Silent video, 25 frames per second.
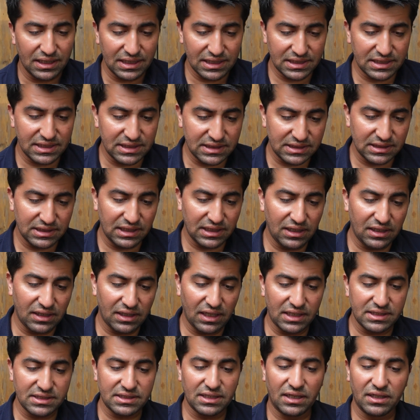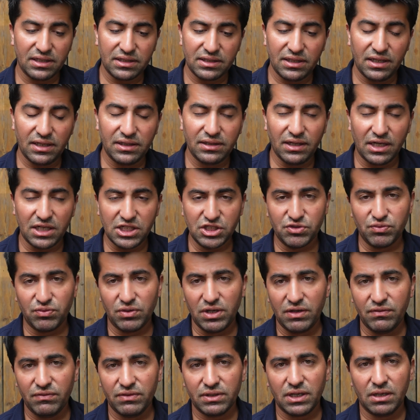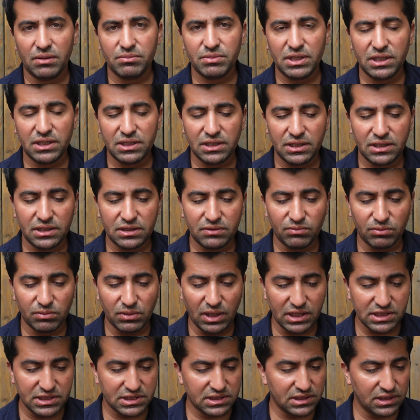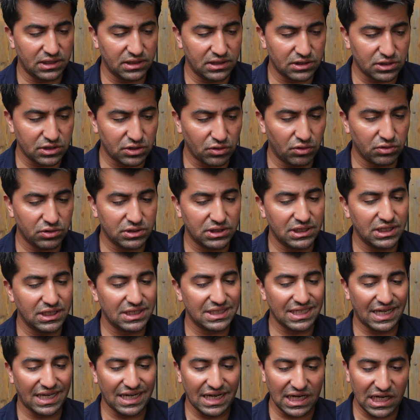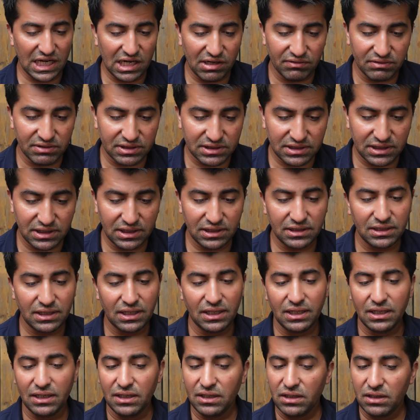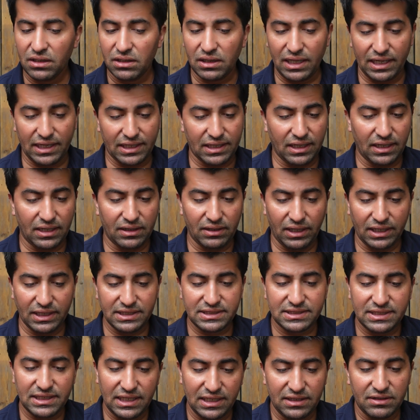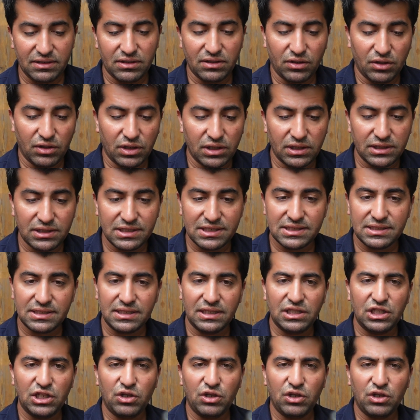It really nice RTA, nice flavor. I'm getting it, nice throat heat and everything. Like I say, this